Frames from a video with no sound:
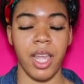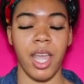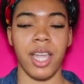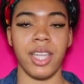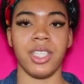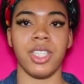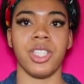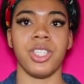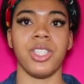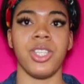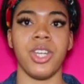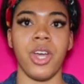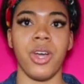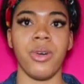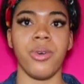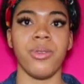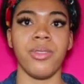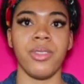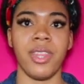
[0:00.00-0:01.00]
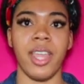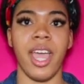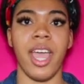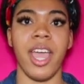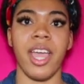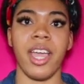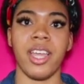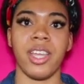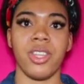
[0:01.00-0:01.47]
And just know
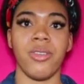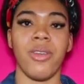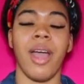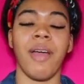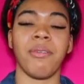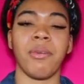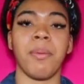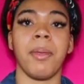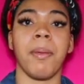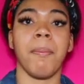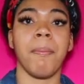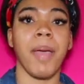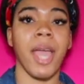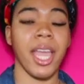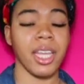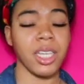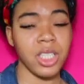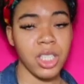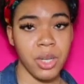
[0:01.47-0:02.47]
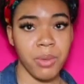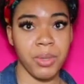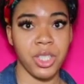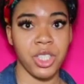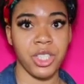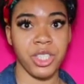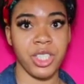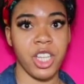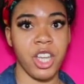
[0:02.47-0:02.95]
that you have to be patient
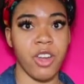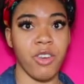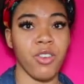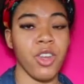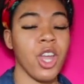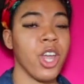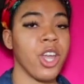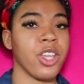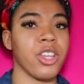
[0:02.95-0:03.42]
with yourself.